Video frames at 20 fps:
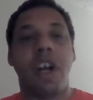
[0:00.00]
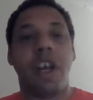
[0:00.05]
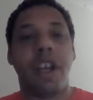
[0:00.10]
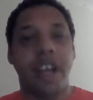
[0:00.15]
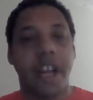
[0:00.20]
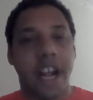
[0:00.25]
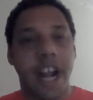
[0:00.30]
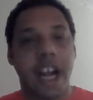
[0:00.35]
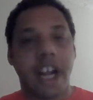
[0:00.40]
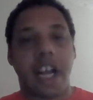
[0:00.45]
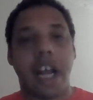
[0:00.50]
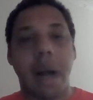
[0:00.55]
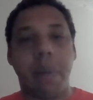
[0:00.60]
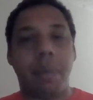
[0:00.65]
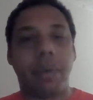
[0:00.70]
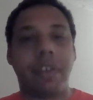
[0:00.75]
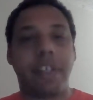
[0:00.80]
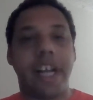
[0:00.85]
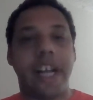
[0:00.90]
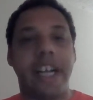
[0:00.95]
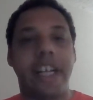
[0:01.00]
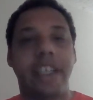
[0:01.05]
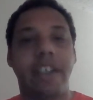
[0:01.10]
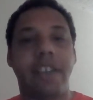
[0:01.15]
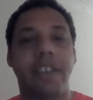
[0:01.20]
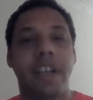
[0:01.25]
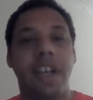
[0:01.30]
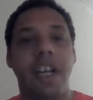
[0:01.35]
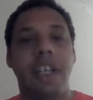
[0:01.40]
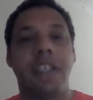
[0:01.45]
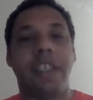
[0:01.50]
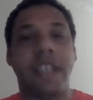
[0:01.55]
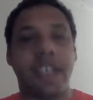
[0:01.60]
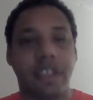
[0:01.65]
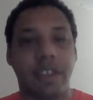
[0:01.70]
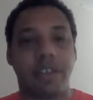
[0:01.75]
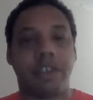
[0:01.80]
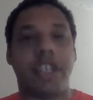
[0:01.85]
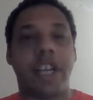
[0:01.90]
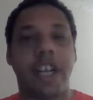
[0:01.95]
You got a couple days
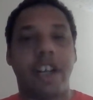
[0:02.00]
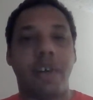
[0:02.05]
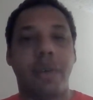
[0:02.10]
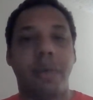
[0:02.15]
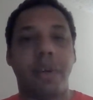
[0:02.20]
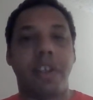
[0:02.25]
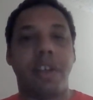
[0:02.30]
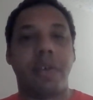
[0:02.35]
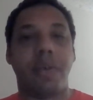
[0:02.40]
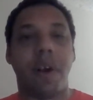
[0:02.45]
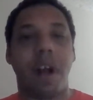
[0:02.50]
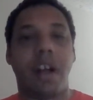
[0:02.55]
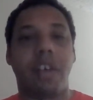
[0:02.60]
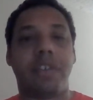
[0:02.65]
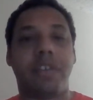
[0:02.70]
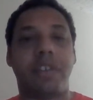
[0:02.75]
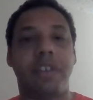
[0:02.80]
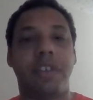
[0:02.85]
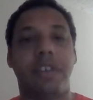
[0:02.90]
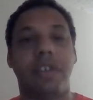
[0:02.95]
to tinker with your roster.